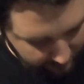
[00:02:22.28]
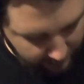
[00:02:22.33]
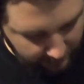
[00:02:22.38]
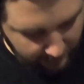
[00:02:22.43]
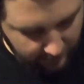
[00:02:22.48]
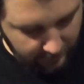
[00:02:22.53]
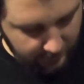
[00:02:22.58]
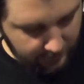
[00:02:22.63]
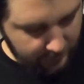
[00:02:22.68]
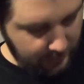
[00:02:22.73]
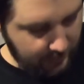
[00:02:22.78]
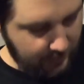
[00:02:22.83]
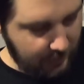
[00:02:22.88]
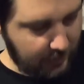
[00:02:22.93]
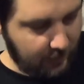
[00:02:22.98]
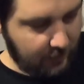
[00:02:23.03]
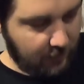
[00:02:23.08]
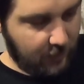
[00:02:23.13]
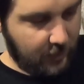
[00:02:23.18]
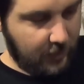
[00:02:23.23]
and
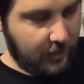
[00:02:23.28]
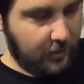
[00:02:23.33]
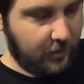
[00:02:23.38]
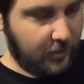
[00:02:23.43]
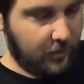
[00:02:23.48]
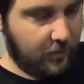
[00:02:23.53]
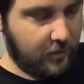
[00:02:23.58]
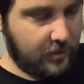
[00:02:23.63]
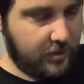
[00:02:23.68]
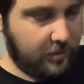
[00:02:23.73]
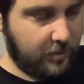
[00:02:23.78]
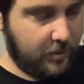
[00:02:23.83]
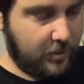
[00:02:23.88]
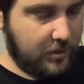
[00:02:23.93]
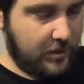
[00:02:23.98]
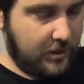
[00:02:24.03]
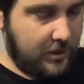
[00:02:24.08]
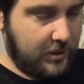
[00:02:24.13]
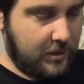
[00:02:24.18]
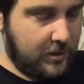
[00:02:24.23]
at the right
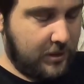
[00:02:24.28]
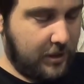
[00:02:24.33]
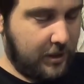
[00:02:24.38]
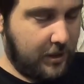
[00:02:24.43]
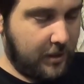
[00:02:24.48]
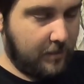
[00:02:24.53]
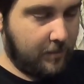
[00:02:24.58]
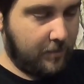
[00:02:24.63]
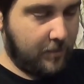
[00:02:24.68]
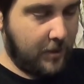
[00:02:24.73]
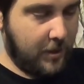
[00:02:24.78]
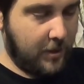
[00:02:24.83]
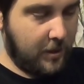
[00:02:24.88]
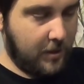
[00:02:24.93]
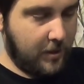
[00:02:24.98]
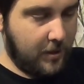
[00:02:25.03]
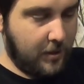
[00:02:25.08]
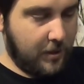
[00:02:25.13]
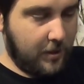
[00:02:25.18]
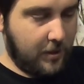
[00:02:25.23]
corresponding time
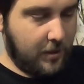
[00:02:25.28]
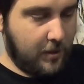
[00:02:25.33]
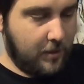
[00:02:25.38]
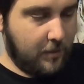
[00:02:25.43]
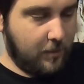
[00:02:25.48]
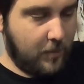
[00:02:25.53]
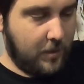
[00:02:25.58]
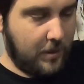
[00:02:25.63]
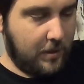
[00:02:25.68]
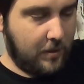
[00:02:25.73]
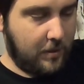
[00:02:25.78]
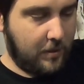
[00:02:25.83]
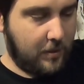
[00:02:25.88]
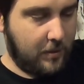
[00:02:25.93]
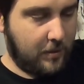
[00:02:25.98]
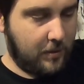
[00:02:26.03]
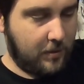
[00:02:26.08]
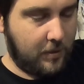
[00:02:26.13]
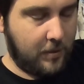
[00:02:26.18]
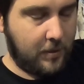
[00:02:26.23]
when
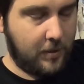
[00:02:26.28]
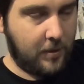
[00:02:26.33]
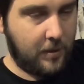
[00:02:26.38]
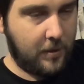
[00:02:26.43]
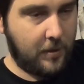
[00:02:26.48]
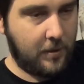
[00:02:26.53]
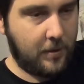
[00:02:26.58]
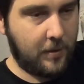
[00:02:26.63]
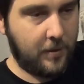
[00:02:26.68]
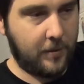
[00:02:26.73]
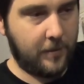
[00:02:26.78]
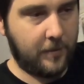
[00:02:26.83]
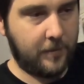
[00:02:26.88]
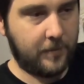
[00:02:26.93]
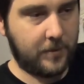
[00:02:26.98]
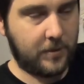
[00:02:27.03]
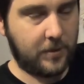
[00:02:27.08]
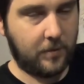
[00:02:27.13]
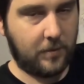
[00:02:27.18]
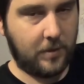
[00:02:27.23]

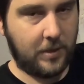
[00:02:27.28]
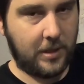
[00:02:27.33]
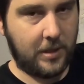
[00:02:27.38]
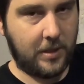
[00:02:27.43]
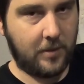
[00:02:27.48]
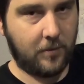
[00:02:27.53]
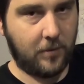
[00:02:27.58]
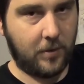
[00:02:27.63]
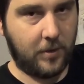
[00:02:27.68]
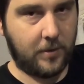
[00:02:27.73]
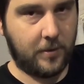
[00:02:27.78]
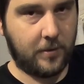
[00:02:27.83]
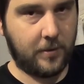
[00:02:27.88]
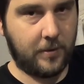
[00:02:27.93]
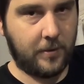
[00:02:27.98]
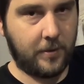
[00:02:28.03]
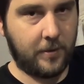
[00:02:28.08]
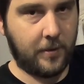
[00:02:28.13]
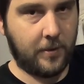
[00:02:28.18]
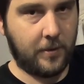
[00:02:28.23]
so EOIC,
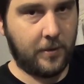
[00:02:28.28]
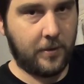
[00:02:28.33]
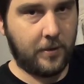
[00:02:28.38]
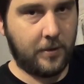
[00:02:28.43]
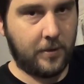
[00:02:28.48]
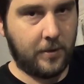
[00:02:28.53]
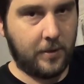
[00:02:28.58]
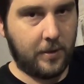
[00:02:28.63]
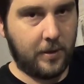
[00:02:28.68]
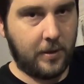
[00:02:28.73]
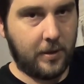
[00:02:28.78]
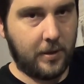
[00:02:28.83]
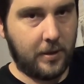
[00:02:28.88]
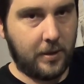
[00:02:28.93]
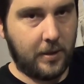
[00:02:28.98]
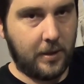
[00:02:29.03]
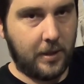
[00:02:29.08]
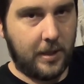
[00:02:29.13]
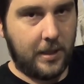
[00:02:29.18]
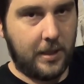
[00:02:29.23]

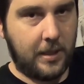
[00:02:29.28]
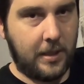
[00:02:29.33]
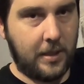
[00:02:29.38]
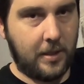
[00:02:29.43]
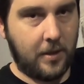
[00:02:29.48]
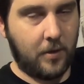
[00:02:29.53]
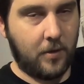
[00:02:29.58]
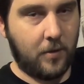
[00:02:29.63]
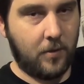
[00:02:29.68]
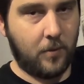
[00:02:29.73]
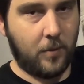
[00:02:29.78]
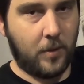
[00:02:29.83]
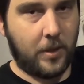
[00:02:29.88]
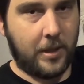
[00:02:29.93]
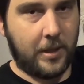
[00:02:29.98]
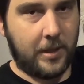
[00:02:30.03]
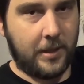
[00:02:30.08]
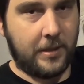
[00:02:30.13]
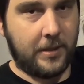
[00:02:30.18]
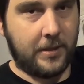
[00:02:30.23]

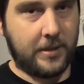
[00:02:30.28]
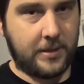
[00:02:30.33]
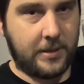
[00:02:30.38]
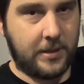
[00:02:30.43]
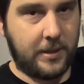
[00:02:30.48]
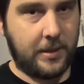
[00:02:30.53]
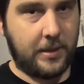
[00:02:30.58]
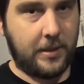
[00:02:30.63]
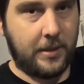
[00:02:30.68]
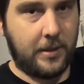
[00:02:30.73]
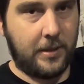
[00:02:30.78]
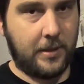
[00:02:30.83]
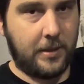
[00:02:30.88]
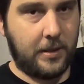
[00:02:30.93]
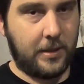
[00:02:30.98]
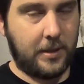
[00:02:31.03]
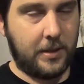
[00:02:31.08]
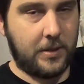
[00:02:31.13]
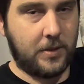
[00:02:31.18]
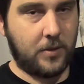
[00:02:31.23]
EOIC,
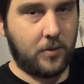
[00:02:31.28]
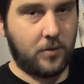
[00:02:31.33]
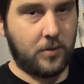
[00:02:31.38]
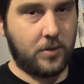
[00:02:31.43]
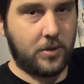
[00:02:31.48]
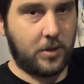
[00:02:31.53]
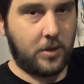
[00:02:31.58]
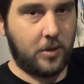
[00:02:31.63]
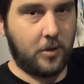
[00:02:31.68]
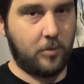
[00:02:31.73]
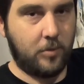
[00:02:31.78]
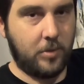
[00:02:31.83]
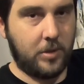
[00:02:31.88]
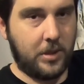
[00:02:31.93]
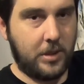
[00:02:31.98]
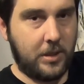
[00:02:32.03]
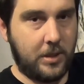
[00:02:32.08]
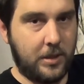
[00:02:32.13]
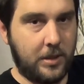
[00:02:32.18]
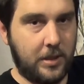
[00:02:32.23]
exhaust
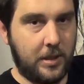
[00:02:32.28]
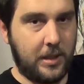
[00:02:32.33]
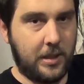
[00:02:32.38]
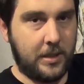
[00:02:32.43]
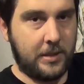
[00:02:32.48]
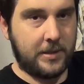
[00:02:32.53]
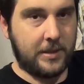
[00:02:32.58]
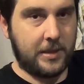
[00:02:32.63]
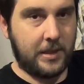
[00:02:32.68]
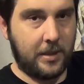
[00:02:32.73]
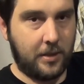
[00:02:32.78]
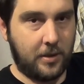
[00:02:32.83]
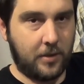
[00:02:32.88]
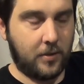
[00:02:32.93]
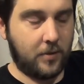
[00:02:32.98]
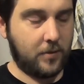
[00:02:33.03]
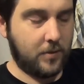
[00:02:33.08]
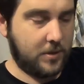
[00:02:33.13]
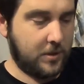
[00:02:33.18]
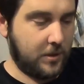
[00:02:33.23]
opening, intake
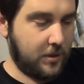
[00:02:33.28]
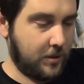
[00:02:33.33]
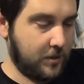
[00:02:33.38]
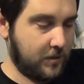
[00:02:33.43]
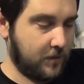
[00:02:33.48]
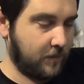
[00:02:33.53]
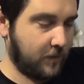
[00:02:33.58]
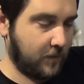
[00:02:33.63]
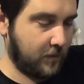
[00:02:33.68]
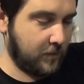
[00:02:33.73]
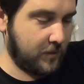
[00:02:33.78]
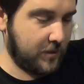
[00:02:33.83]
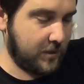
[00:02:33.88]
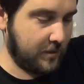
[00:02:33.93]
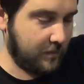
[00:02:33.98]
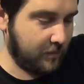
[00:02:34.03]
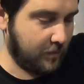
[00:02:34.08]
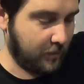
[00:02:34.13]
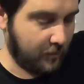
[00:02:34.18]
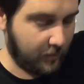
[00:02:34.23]
closing. It's very
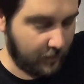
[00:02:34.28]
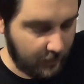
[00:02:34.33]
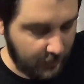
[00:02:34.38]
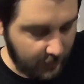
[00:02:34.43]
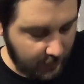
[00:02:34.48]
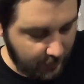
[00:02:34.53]
simple.